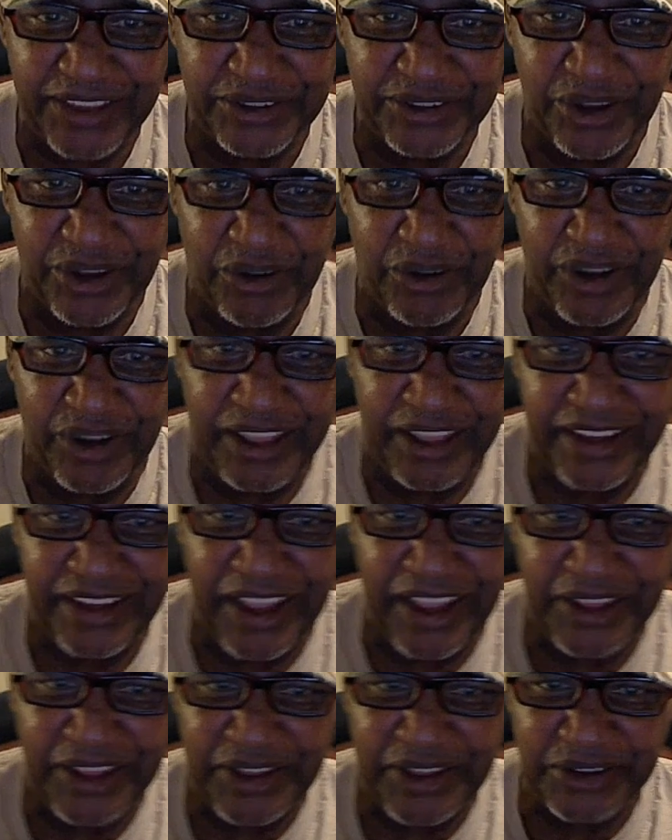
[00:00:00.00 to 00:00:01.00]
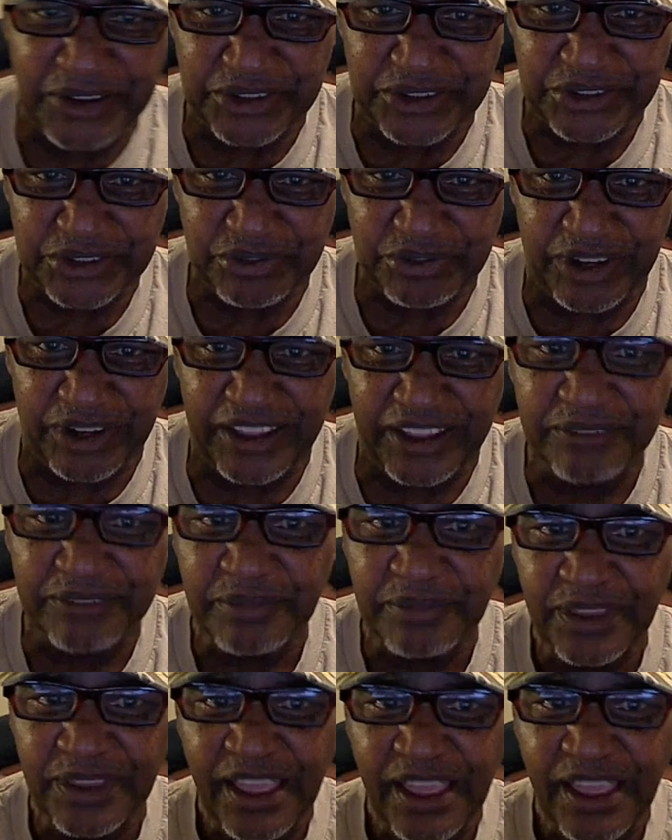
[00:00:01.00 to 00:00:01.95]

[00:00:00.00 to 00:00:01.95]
you know, and they're just really